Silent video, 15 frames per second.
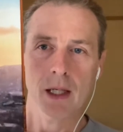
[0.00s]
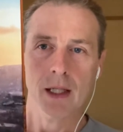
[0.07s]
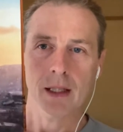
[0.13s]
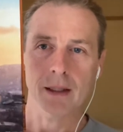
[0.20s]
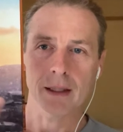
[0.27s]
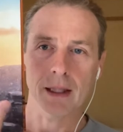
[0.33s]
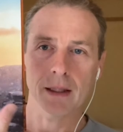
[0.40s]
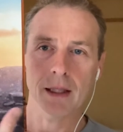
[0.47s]

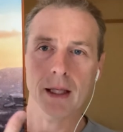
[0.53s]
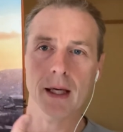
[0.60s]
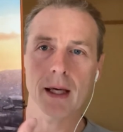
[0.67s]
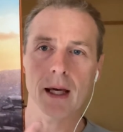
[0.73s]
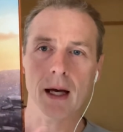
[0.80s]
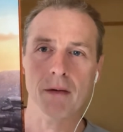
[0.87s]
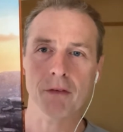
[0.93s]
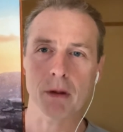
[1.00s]
And then here
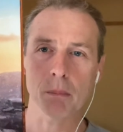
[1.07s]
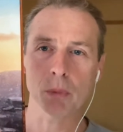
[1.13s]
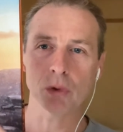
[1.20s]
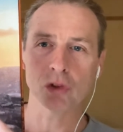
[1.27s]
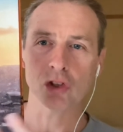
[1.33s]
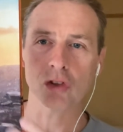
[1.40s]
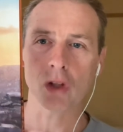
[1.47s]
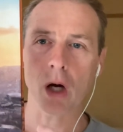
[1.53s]
have it
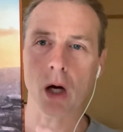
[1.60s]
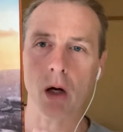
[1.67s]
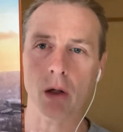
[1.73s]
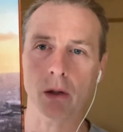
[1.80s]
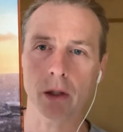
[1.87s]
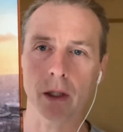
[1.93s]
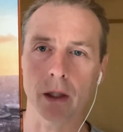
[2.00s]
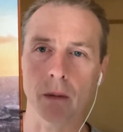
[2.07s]
much
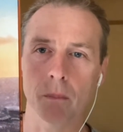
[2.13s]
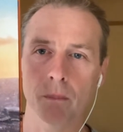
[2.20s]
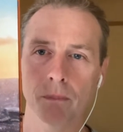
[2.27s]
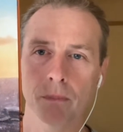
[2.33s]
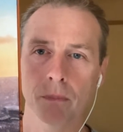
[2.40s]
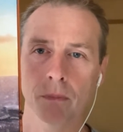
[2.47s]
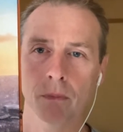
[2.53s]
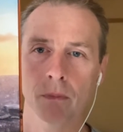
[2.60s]
darker.
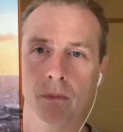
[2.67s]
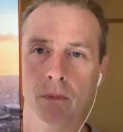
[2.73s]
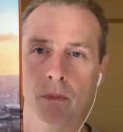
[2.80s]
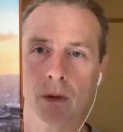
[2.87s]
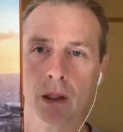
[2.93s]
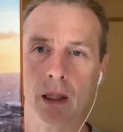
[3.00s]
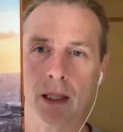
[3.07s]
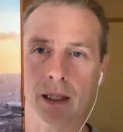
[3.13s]

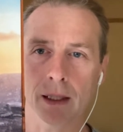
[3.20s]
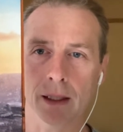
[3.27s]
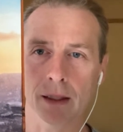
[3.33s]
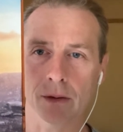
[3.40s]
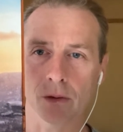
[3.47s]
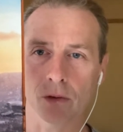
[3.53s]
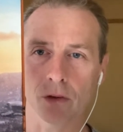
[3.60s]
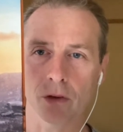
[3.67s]

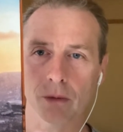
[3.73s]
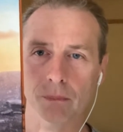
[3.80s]
And